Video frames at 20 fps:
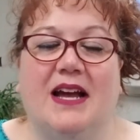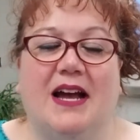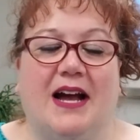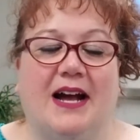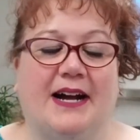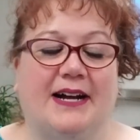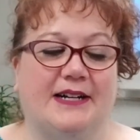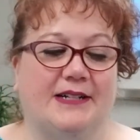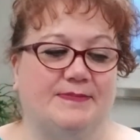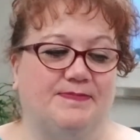
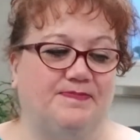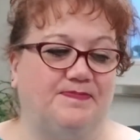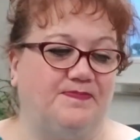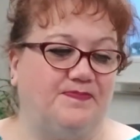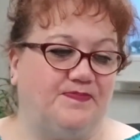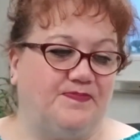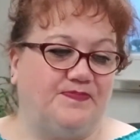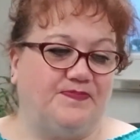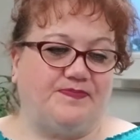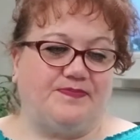
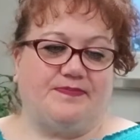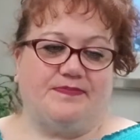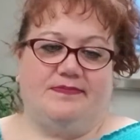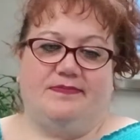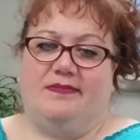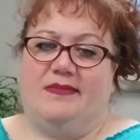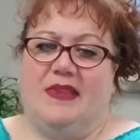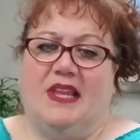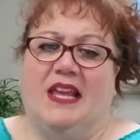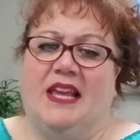
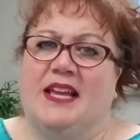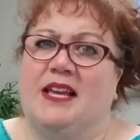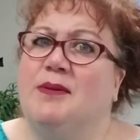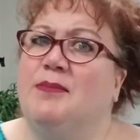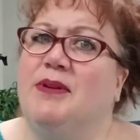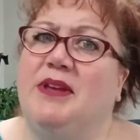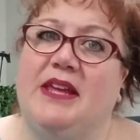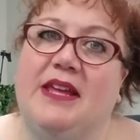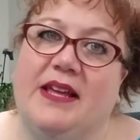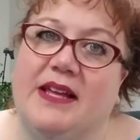
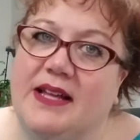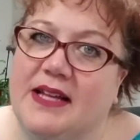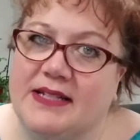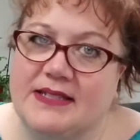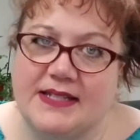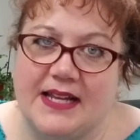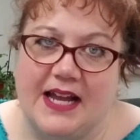It's